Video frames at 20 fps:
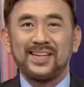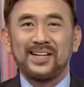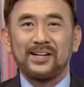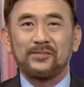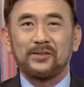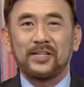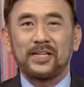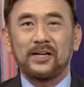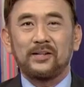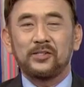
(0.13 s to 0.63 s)
We're
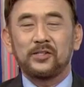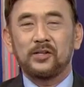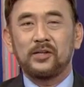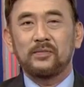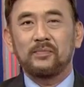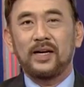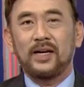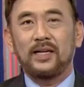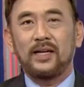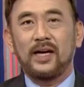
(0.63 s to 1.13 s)
now joined by
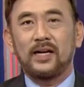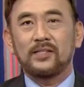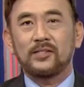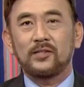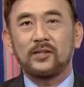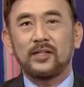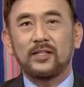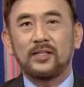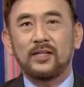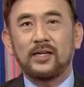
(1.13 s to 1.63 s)
Lance
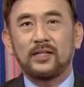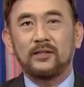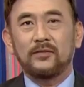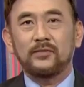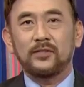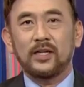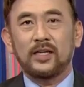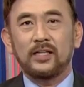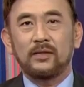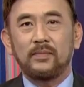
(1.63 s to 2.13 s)
Soledad of
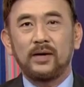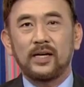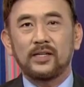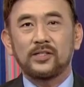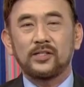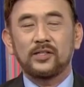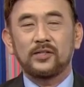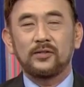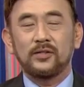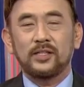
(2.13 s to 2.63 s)
China Bank
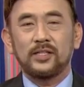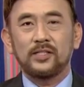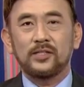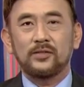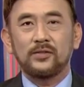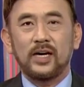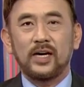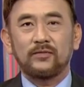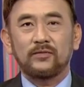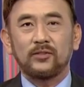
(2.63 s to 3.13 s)
Securities. Good
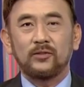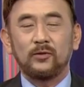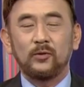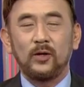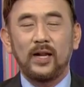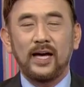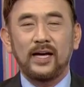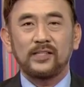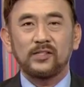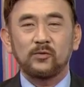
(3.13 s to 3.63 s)
afternoon,
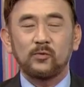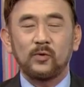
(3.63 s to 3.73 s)
Lance.